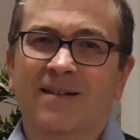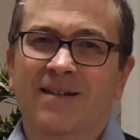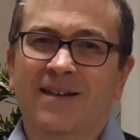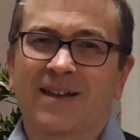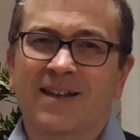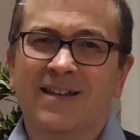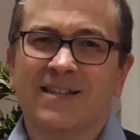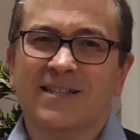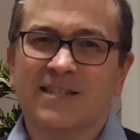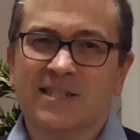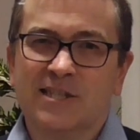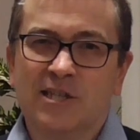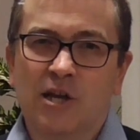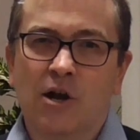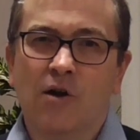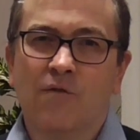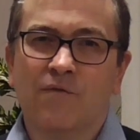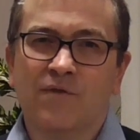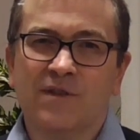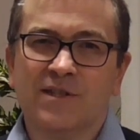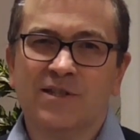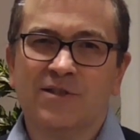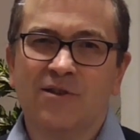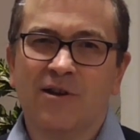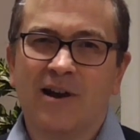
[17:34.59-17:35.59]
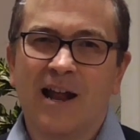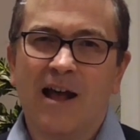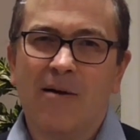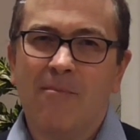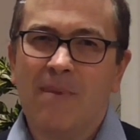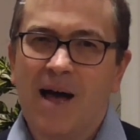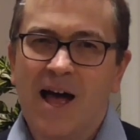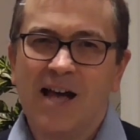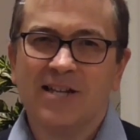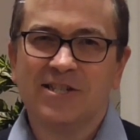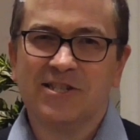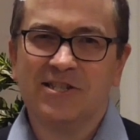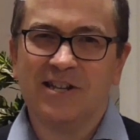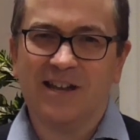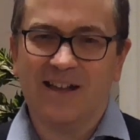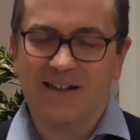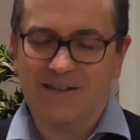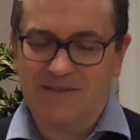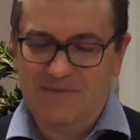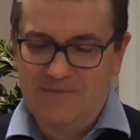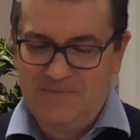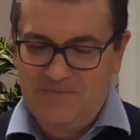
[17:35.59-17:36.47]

it itself is not our master.